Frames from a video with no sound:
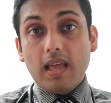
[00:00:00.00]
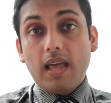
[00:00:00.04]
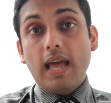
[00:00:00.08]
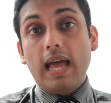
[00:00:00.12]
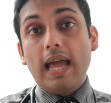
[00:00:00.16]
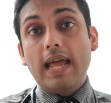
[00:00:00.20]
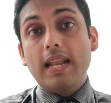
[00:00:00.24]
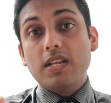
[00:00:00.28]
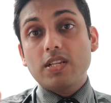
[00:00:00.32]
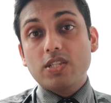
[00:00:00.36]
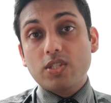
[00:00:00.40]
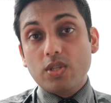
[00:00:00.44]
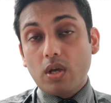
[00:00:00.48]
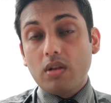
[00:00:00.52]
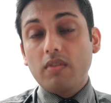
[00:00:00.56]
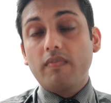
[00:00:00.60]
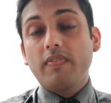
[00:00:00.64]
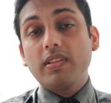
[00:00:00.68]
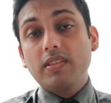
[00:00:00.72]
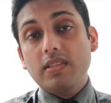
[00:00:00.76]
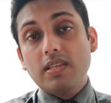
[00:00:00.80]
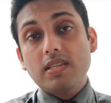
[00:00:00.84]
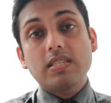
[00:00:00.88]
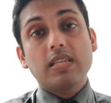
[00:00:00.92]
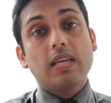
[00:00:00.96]
And
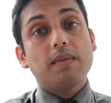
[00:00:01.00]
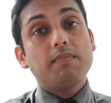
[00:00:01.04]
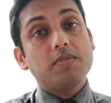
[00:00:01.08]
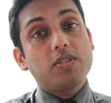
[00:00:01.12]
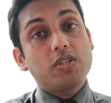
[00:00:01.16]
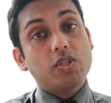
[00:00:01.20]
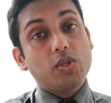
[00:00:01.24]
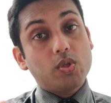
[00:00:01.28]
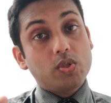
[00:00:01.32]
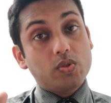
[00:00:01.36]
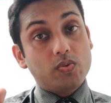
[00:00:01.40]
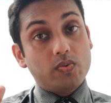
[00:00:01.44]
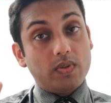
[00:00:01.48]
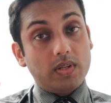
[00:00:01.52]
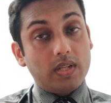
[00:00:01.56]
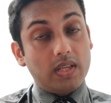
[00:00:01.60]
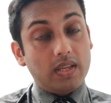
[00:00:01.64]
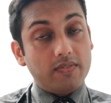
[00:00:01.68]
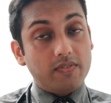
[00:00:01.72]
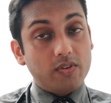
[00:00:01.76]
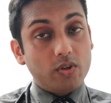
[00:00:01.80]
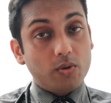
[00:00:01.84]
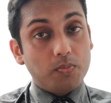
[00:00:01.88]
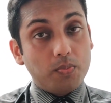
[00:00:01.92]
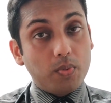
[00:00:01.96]
solving these MCQs will
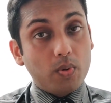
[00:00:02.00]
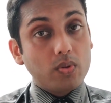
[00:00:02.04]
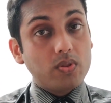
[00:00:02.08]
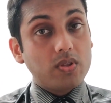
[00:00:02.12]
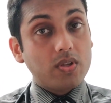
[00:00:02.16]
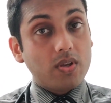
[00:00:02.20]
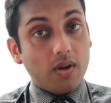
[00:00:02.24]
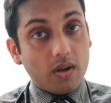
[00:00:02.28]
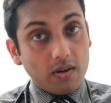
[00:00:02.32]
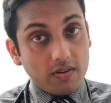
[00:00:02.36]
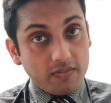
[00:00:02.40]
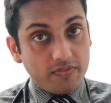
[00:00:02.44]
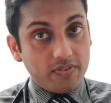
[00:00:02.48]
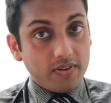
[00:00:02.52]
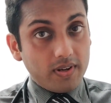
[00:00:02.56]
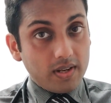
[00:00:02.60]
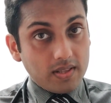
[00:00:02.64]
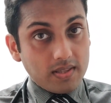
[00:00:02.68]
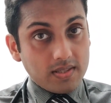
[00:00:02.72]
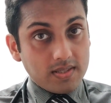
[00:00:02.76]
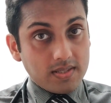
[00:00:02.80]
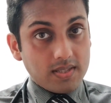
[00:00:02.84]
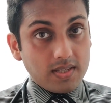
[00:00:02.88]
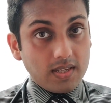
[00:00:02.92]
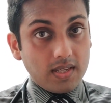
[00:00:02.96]
give you both
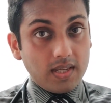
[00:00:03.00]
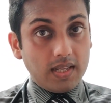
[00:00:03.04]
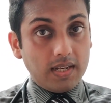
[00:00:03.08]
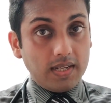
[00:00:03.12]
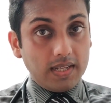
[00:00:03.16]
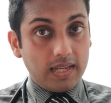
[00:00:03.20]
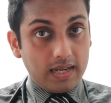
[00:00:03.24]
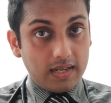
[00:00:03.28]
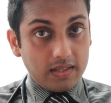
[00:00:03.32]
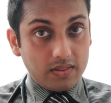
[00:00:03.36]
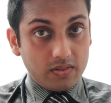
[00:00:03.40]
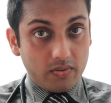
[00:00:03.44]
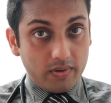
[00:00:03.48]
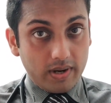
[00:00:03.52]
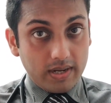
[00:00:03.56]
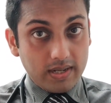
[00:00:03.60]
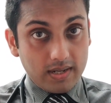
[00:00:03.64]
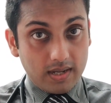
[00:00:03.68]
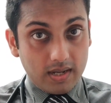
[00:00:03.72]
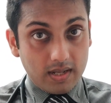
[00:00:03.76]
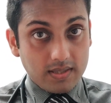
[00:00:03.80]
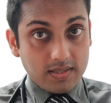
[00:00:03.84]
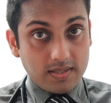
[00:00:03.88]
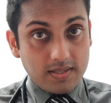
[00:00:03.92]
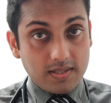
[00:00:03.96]
confidence in getting the right
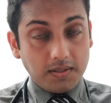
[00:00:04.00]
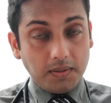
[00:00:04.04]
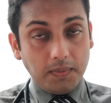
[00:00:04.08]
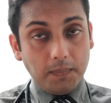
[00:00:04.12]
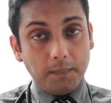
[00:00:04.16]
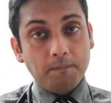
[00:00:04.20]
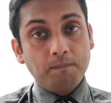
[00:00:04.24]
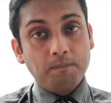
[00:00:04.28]
answer,